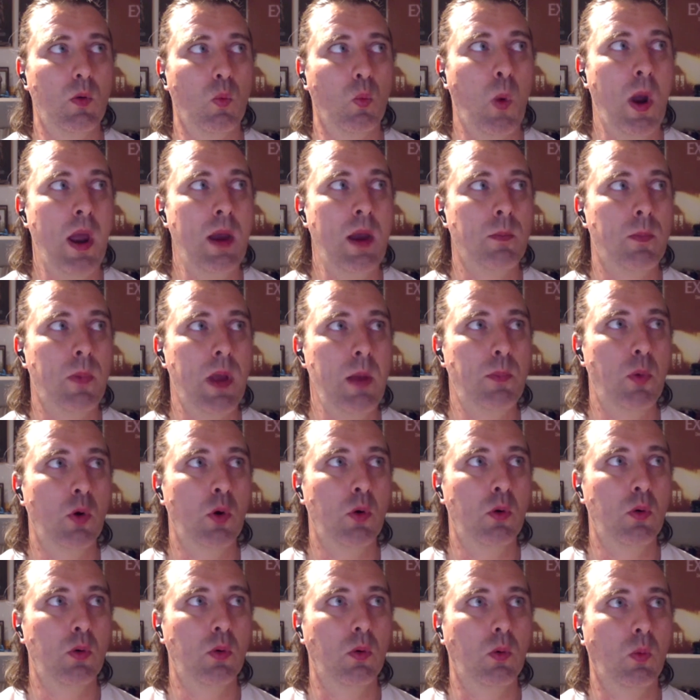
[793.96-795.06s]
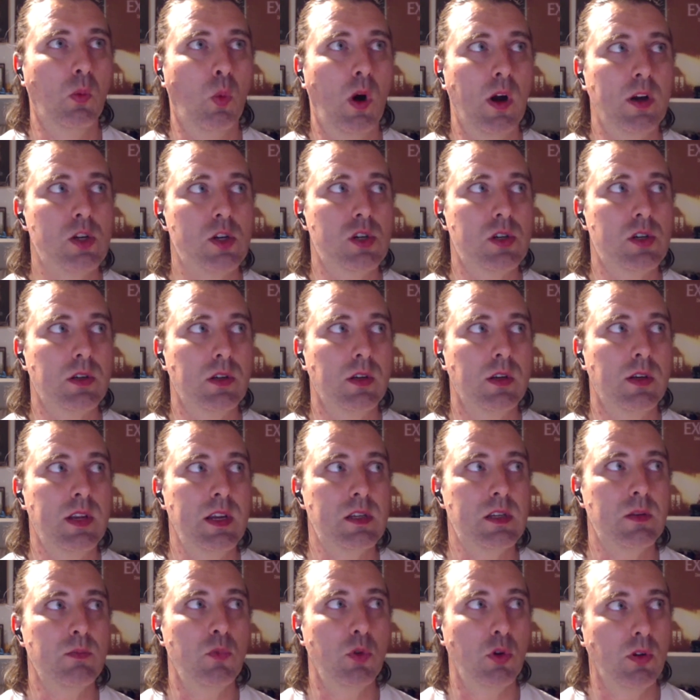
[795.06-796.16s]
When people watch
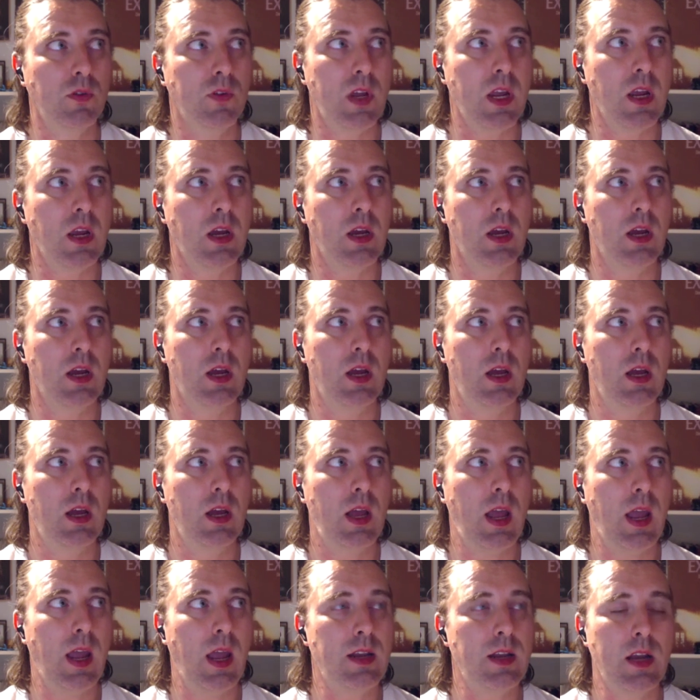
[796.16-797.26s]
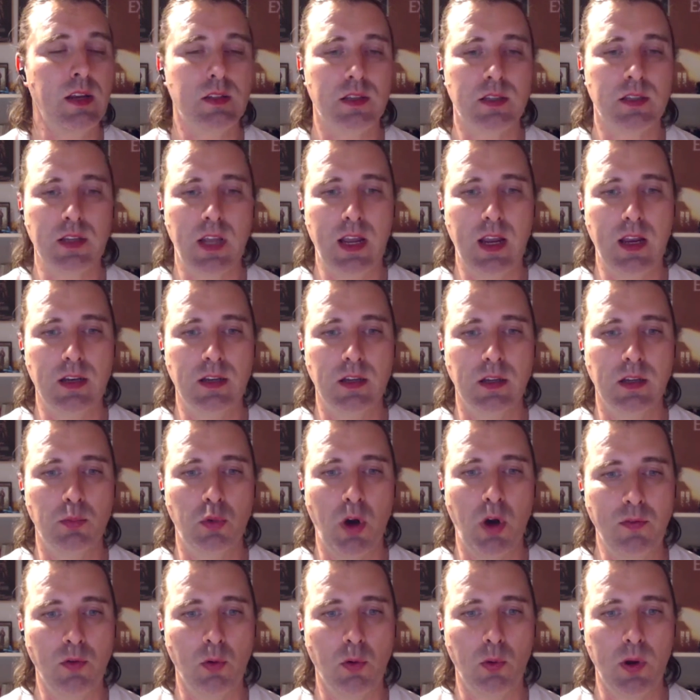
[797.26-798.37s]
this movie and they see the
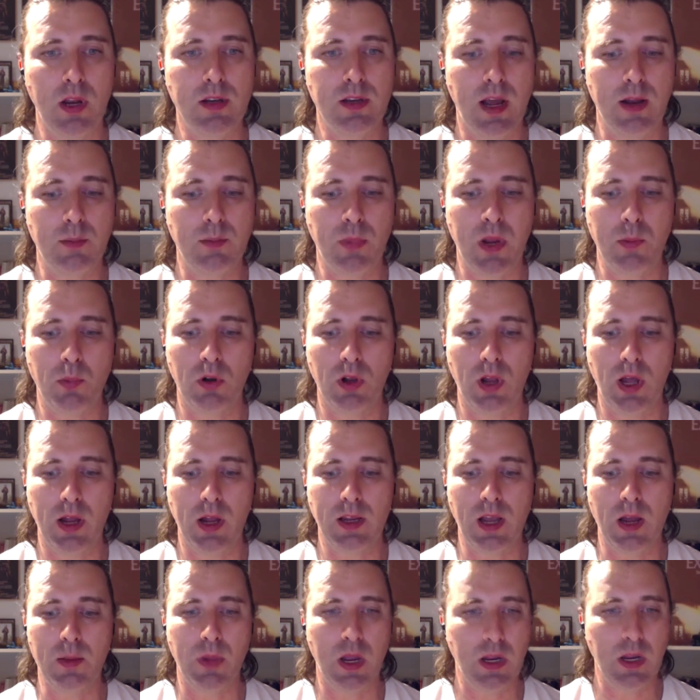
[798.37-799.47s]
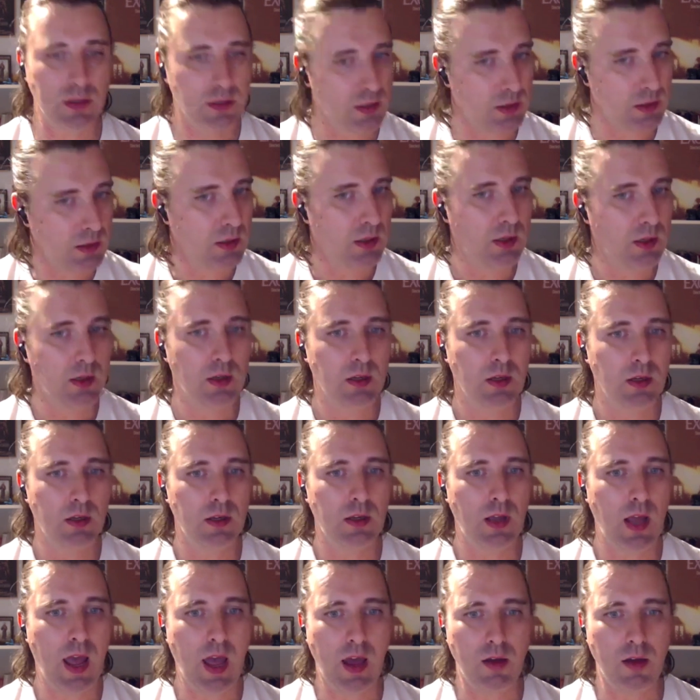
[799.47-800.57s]
bravery that people like Amit
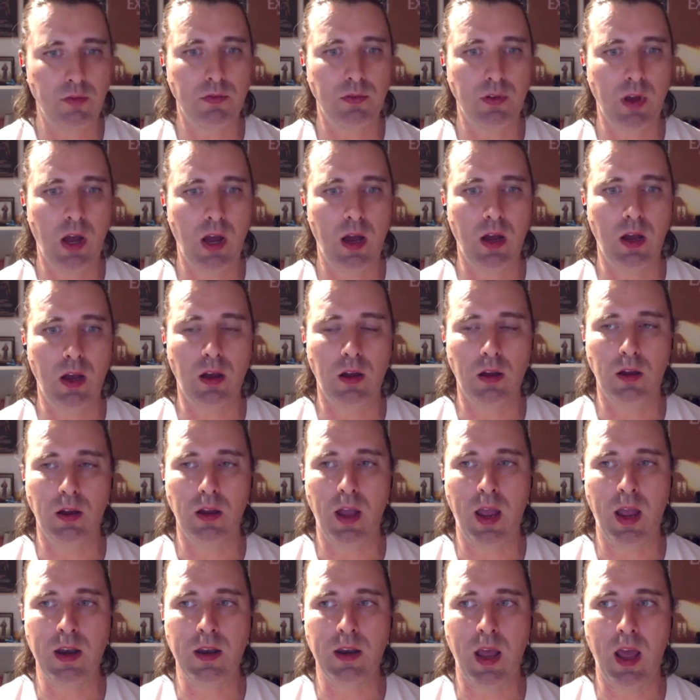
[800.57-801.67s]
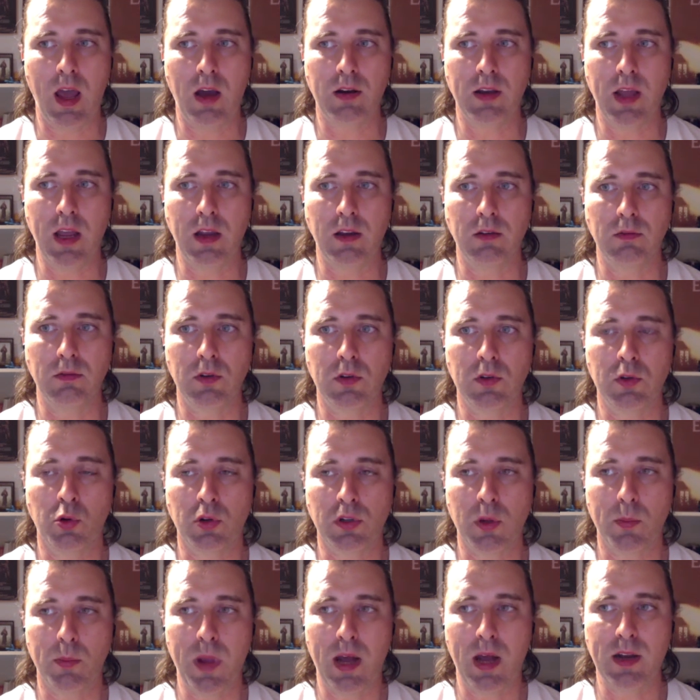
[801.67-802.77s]
have and how they
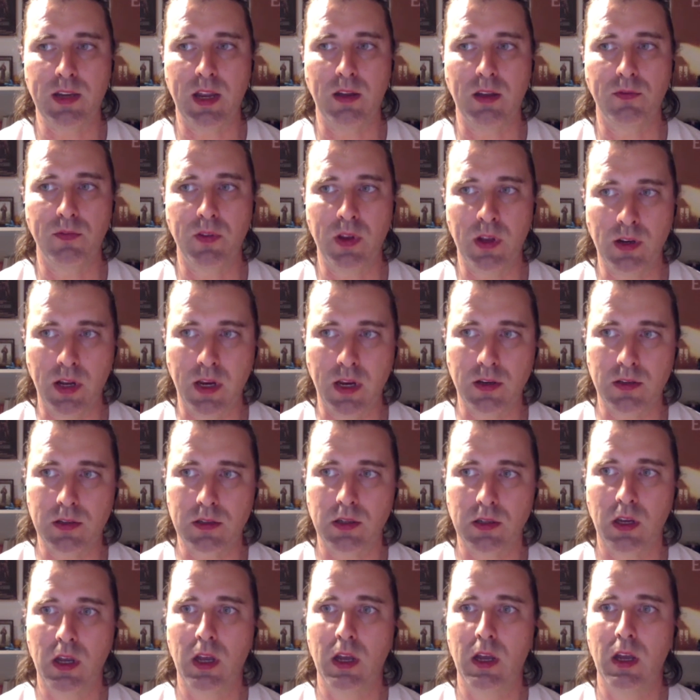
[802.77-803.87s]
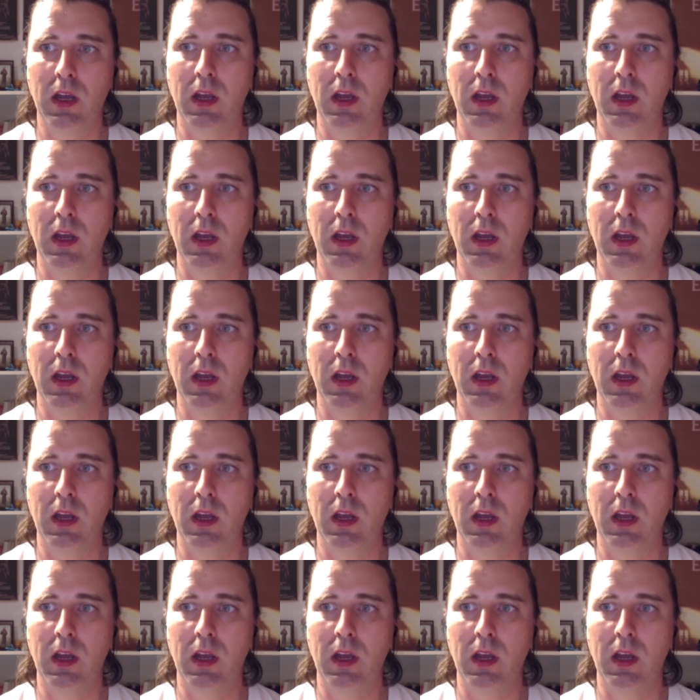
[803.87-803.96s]
talked about their feelings,